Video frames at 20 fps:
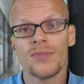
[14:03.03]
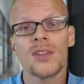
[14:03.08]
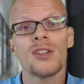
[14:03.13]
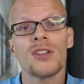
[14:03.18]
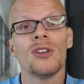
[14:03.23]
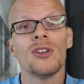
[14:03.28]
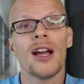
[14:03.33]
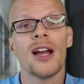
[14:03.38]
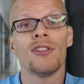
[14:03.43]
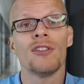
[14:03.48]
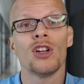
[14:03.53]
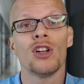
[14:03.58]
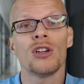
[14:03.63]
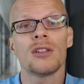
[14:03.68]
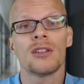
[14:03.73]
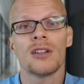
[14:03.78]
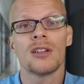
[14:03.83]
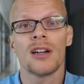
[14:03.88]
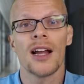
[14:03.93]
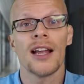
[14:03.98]
to have a
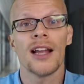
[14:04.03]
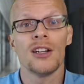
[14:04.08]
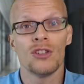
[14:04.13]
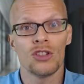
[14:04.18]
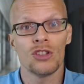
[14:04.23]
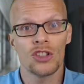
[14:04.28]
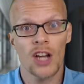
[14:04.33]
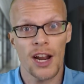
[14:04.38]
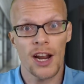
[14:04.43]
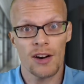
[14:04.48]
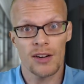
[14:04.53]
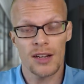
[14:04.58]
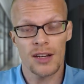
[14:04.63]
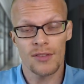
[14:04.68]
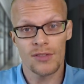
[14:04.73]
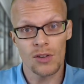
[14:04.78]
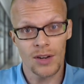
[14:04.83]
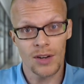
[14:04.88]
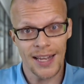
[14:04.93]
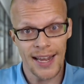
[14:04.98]
look and to share it
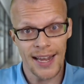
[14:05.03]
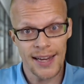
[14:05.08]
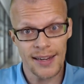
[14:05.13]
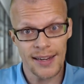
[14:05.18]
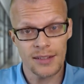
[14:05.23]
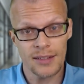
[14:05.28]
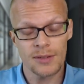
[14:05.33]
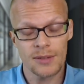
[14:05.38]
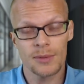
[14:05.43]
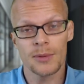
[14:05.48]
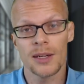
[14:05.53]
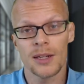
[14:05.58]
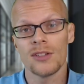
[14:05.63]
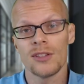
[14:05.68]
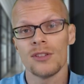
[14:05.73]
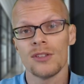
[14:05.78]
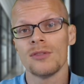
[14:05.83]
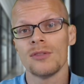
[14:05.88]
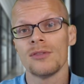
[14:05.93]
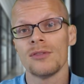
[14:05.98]
if you like it, when
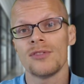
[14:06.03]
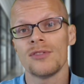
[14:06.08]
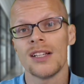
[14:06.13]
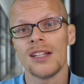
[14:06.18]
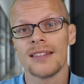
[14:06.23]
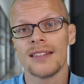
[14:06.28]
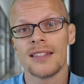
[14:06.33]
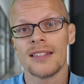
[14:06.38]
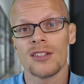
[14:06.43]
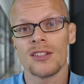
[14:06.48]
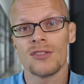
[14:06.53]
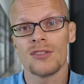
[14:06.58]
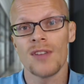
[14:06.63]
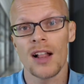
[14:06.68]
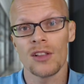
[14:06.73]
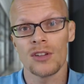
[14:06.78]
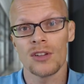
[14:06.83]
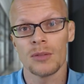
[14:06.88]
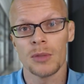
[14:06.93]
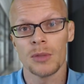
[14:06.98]
you feel this is
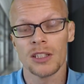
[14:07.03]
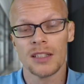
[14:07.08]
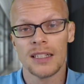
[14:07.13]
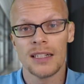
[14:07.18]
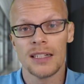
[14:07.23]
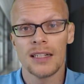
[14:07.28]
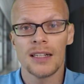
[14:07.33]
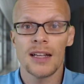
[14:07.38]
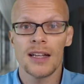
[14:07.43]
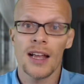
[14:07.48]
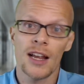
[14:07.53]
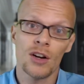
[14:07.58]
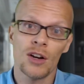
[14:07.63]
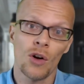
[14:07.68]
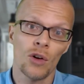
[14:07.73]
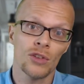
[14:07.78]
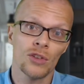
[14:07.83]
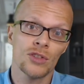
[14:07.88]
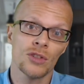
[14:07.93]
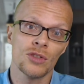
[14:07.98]
valuable. And
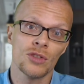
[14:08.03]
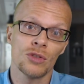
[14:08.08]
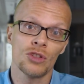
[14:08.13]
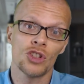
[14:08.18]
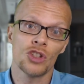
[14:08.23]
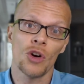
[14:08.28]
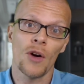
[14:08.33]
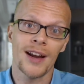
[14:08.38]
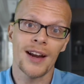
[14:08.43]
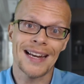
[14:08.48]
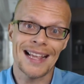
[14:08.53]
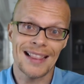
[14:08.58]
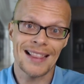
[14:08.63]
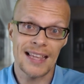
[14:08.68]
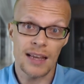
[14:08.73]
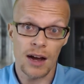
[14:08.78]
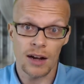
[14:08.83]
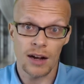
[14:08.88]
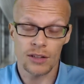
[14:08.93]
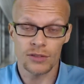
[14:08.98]
also to join
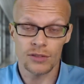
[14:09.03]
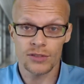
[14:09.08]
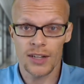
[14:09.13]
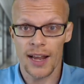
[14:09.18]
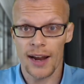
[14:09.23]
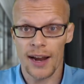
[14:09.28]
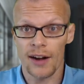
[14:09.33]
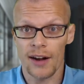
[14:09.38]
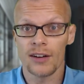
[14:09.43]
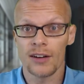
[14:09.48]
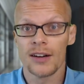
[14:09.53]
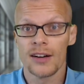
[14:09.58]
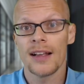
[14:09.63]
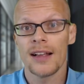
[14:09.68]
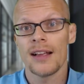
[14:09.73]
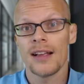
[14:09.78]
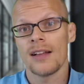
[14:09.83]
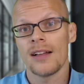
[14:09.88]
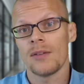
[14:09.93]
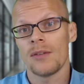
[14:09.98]
the Art of Care,
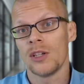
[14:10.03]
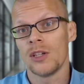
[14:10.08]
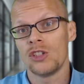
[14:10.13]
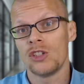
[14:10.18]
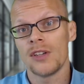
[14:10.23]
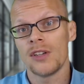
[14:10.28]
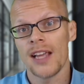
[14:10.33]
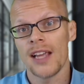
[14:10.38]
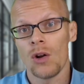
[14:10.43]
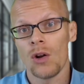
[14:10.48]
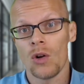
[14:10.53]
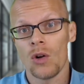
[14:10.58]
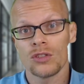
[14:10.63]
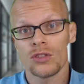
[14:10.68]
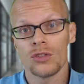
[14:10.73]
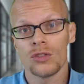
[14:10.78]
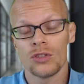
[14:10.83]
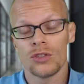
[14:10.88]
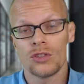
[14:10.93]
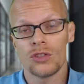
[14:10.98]
which you can
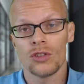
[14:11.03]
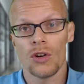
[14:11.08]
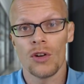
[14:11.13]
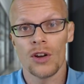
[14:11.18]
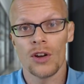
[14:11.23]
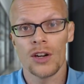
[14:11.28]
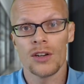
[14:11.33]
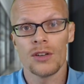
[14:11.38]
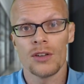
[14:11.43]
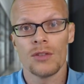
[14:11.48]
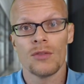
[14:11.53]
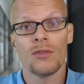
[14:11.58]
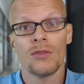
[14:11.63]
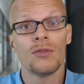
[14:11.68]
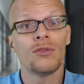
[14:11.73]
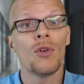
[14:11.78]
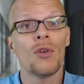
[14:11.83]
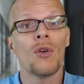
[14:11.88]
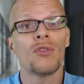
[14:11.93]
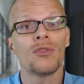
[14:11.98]
also join
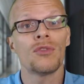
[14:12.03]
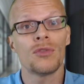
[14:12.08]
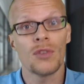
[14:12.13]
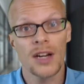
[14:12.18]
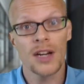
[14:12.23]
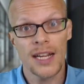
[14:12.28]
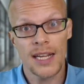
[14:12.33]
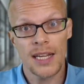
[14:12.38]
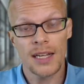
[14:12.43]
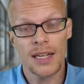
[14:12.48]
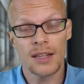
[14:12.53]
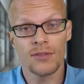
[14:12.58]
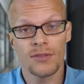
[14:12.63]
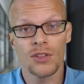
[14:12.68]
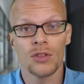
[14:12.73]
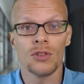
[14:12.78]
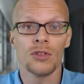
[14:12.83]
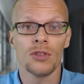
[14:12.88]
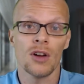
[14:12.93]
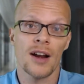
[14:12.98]
for free.
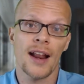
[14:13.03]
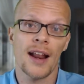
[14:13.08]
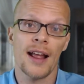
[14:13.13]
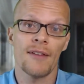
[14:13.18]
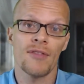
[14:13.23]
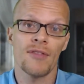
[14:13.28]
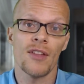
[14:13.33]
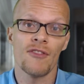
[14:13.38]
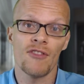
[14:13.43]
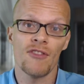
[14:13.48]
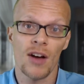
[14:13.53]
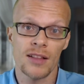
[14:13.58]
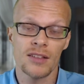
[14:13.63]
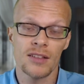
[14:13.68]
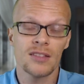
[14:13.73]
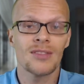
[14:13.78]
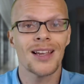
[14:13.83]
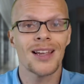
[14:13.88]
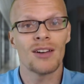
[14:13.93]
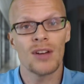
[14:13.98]
If you do not have the
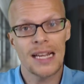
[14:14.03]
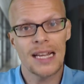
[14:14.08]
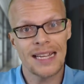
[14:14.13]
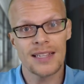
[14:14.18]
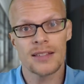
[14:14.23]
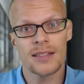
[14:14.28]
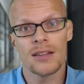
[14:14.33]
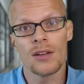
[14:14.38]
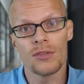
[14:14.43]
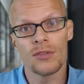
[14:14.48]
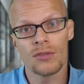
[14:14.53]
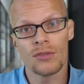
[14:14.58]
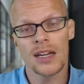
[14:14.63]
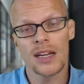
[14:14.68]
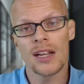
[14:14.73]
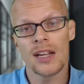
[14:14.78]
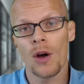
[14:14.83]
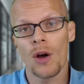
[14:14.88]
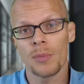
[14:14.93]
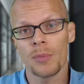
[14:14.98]
funds, there is a
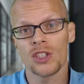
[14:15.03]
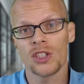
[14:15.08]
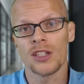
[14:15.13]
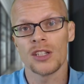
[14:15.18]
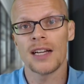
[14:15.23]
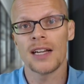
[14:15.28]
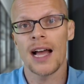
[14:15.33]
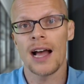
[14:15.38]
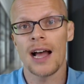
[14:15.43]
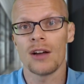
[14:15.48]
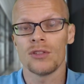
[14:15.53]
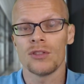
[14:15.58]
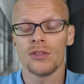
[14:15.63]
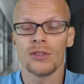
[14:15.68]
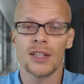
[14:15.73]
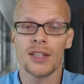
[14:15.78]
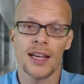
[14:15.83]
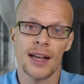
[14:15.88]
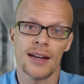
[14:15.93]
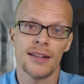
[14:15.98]
free option how you
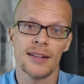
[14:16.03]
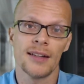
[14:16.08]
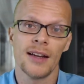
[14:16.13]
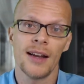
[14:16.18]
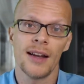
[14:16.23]
can